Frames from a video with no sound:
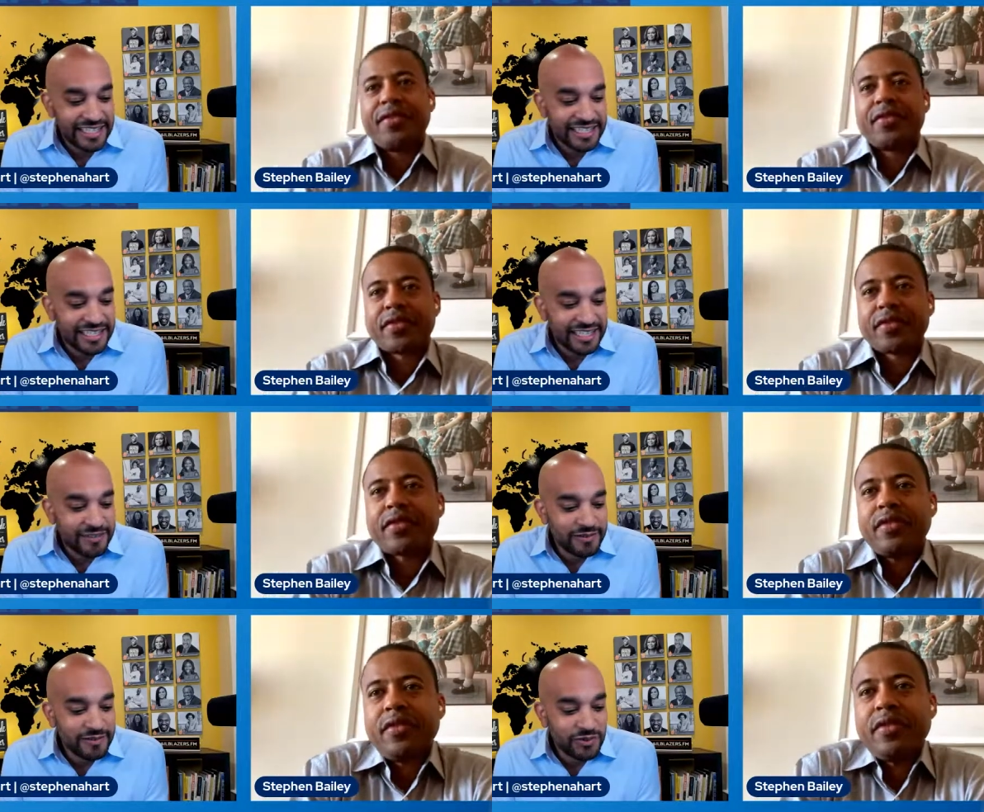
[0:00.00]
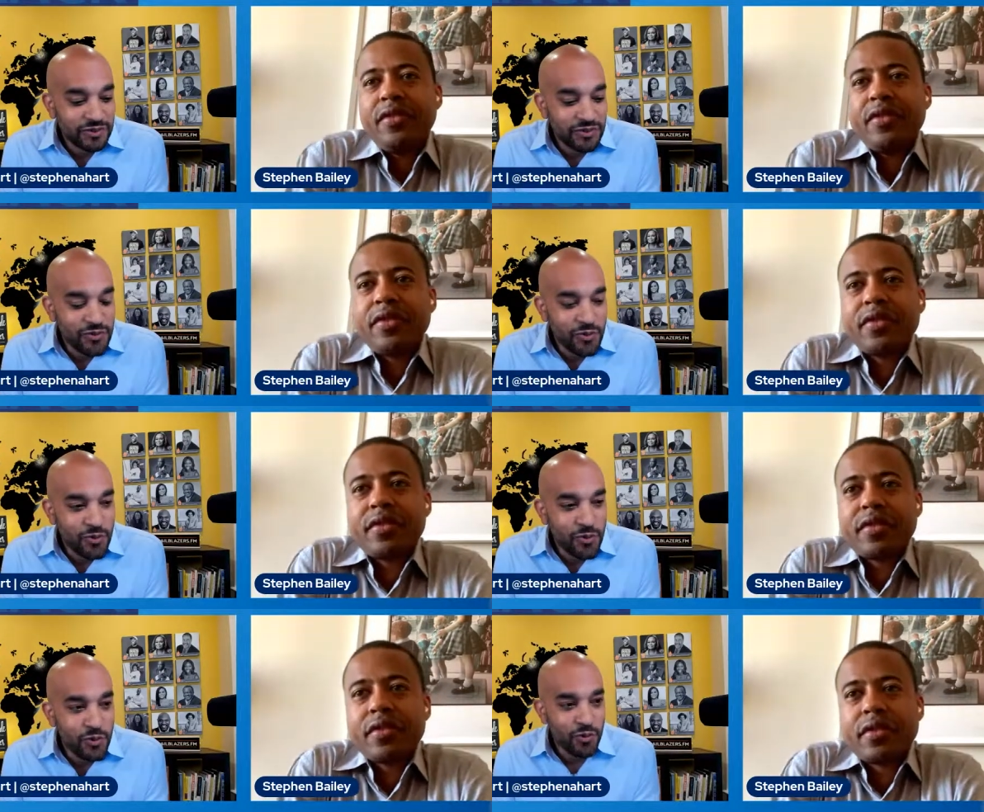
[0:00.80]
Speaker 1: uh,
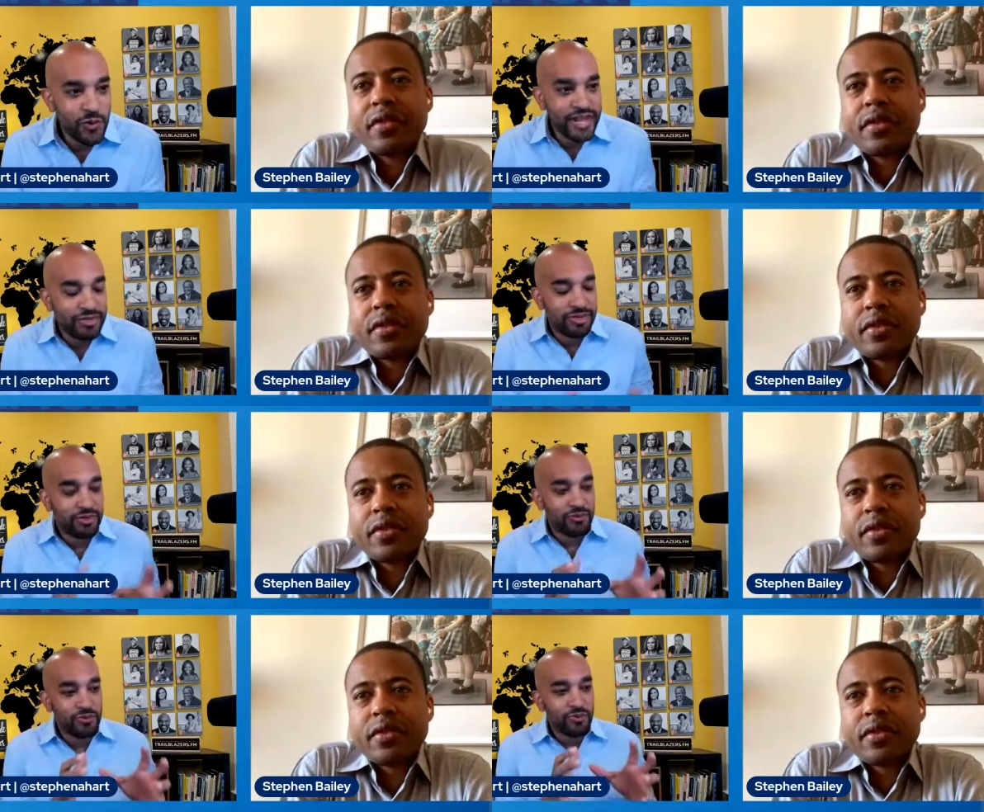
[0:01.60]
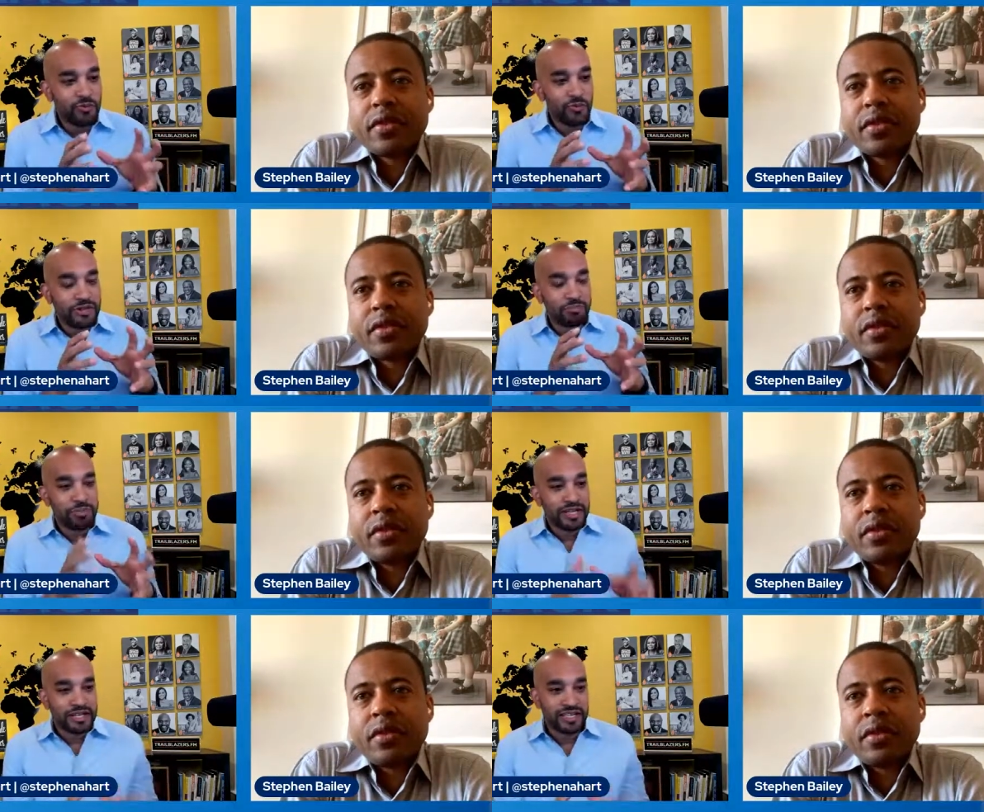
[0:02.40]
with with
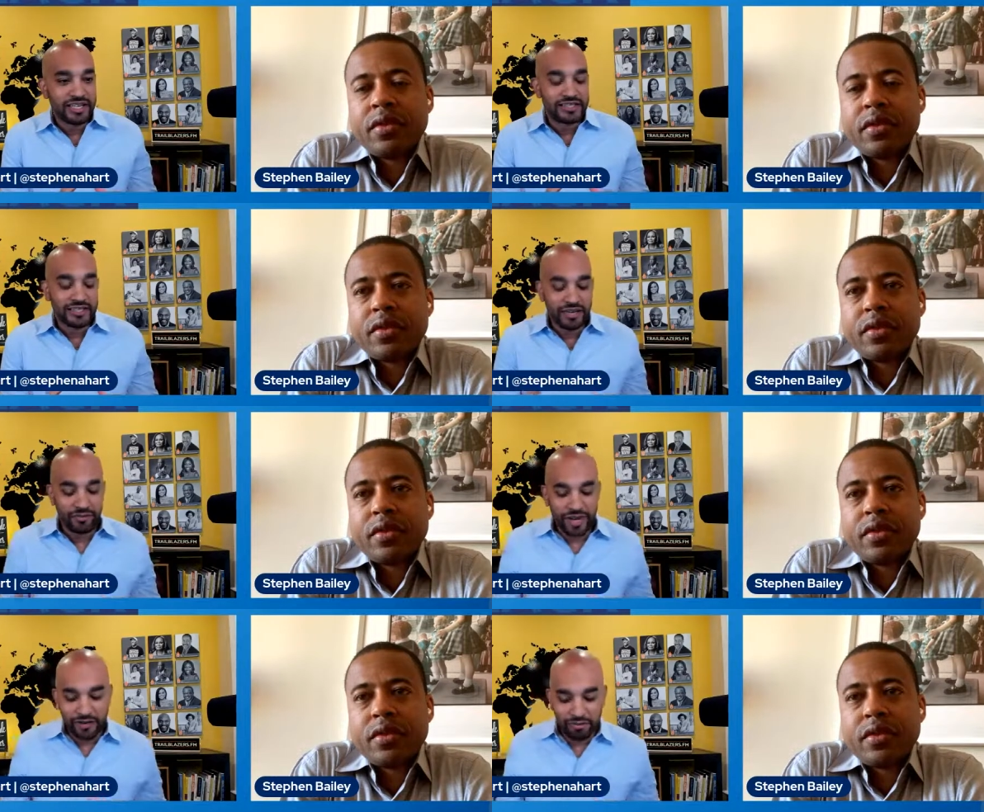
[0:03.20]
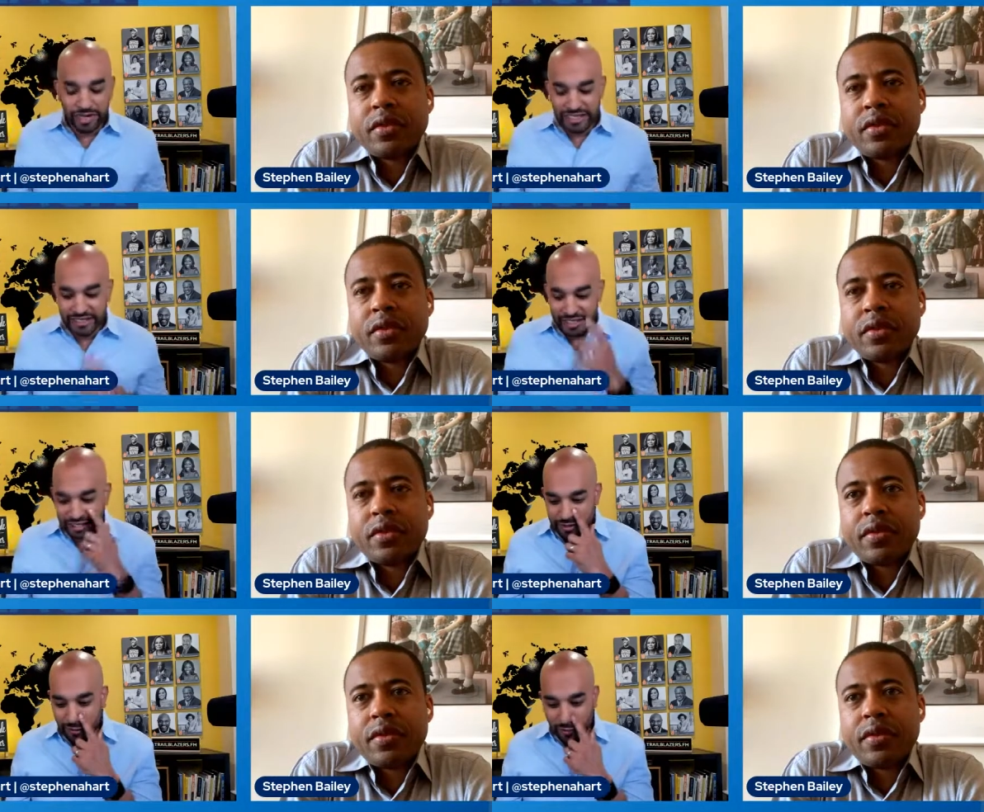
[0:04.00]
building this and and
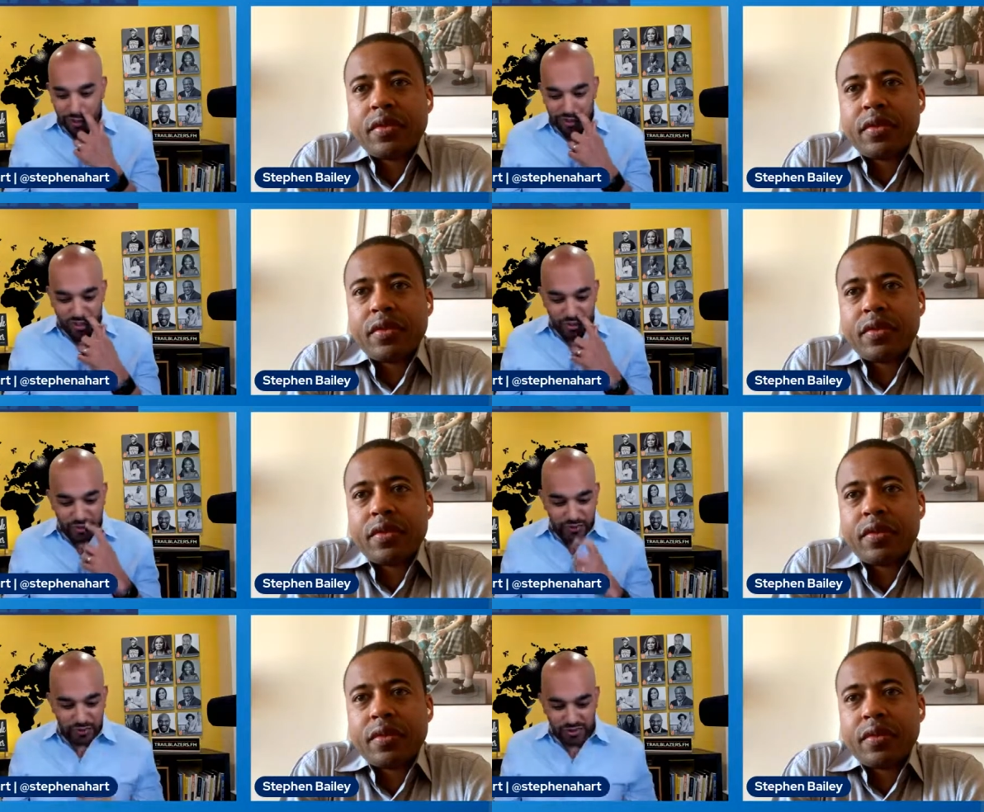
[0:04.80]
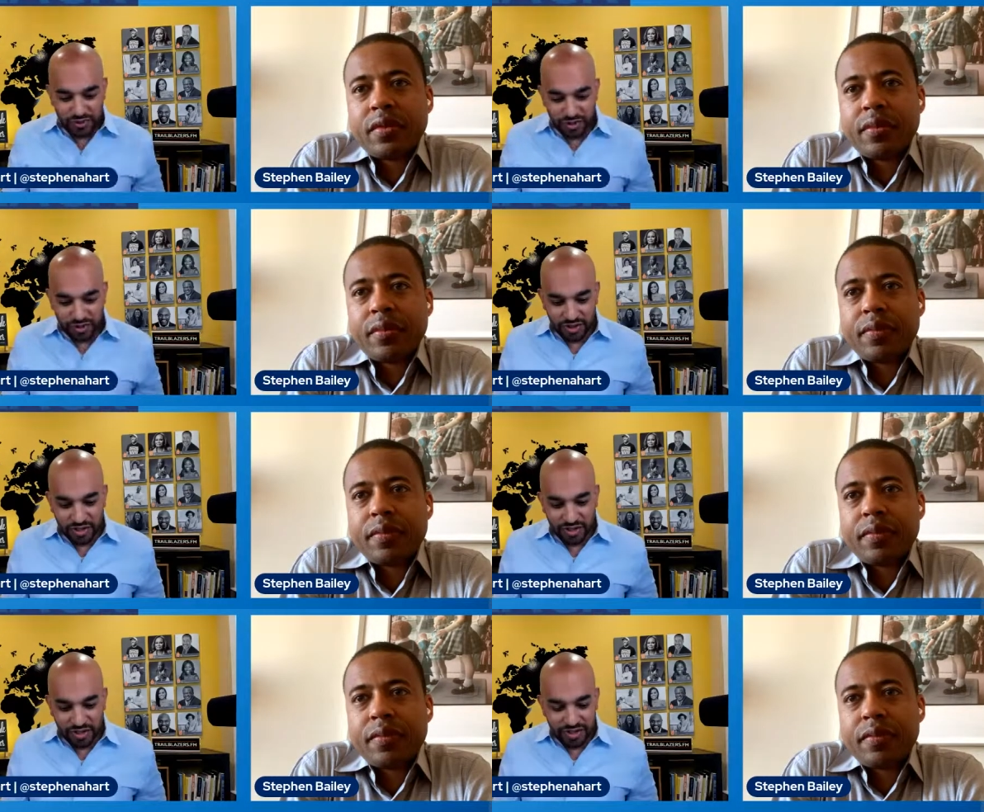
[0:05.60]
raising were you
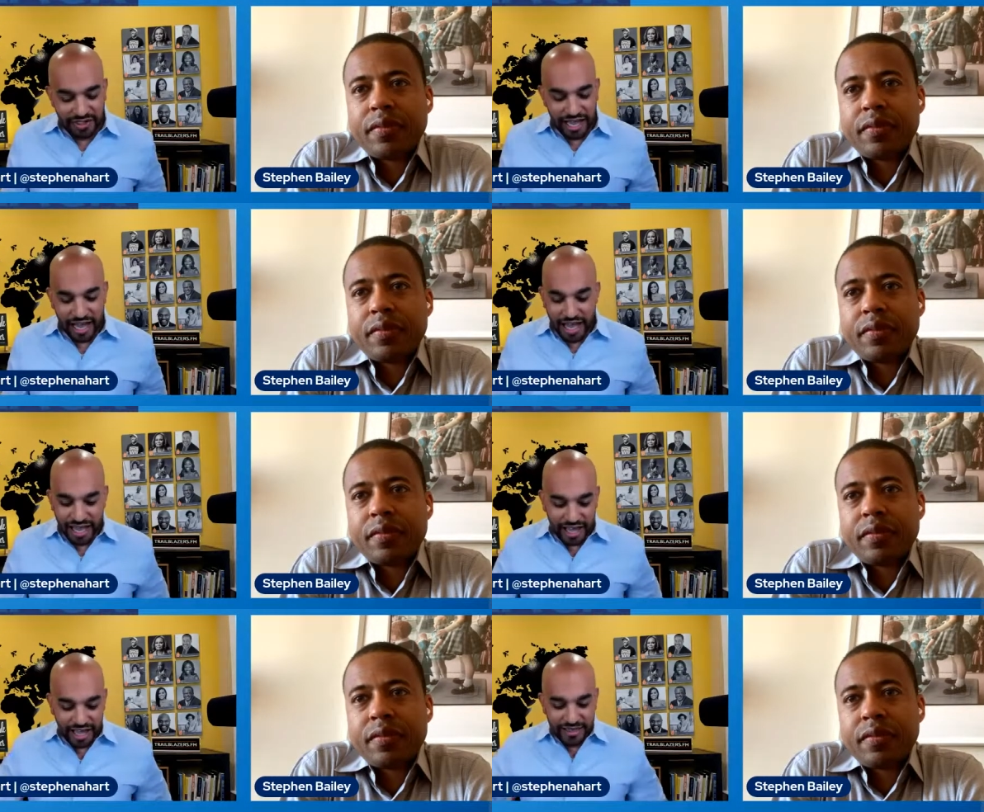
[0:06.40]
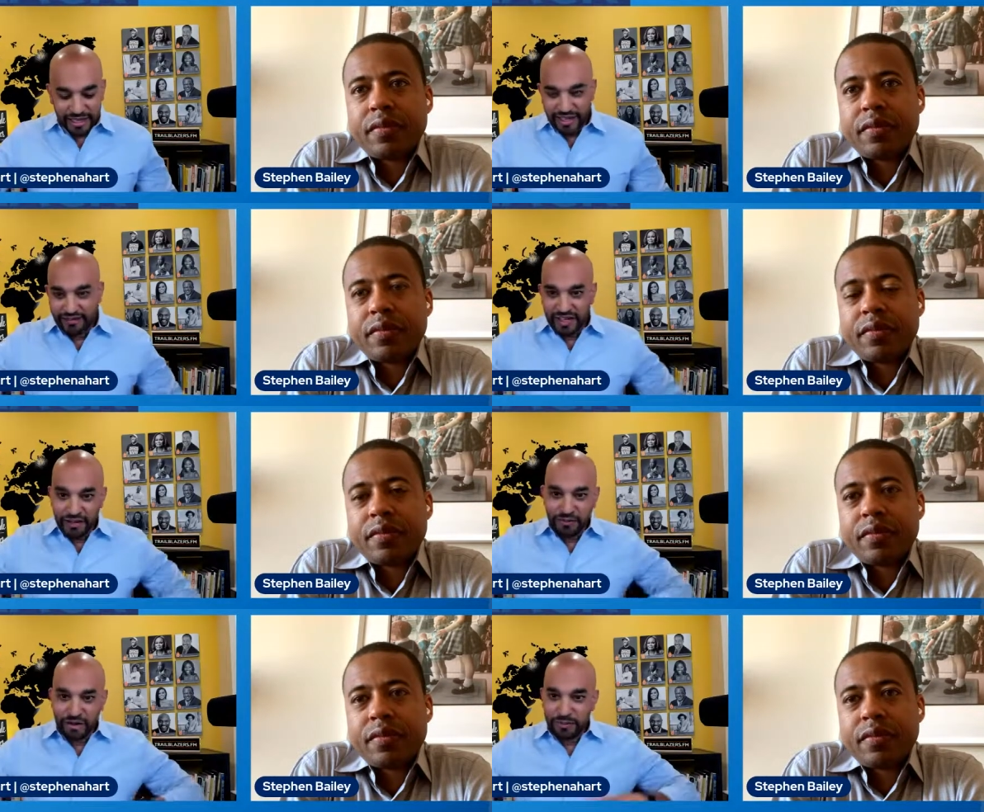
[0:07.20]
I, I think of the
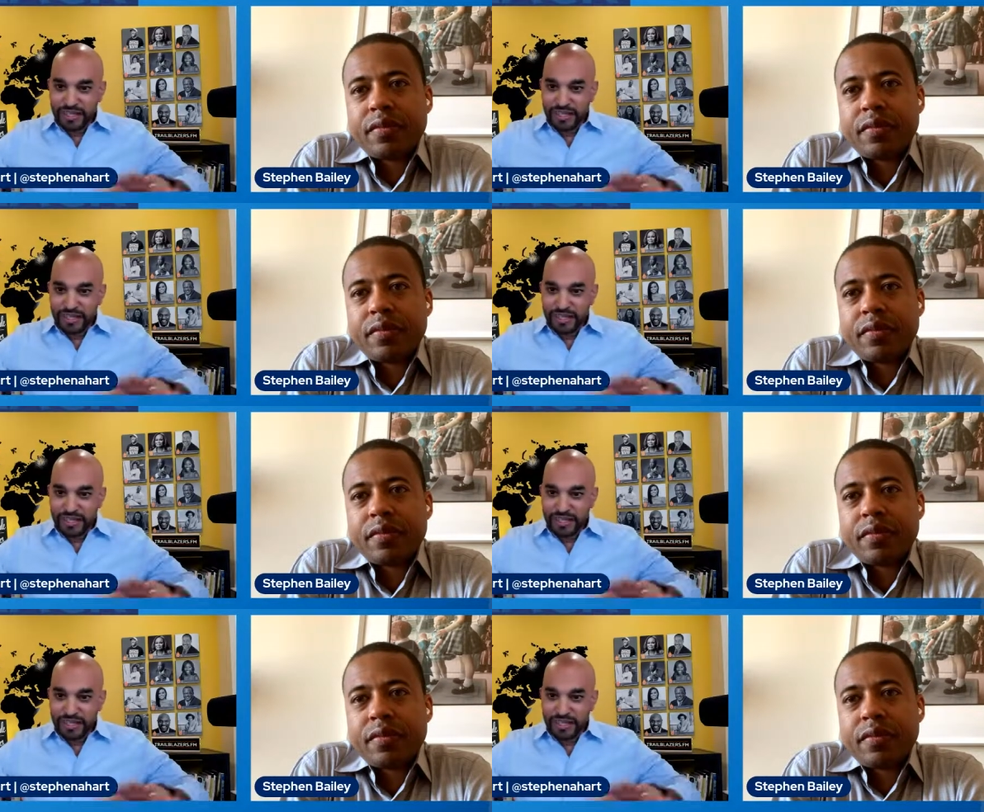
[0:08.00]
different